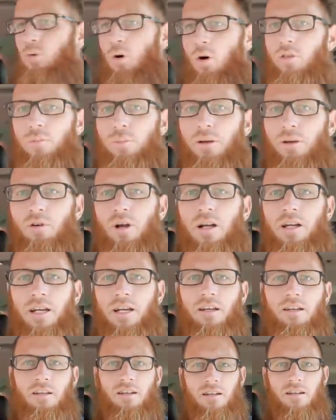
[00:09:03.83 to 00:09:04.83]
old to be running.
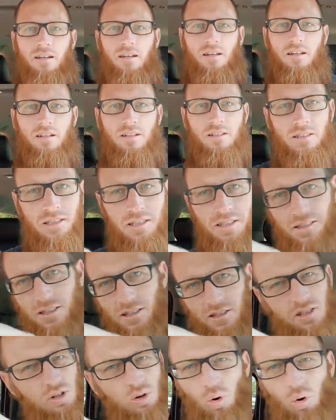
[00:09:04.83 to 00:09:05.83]

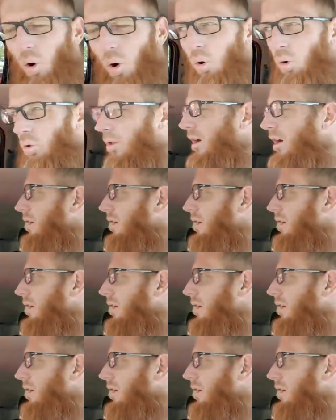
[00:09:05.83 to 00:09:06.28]
Too old.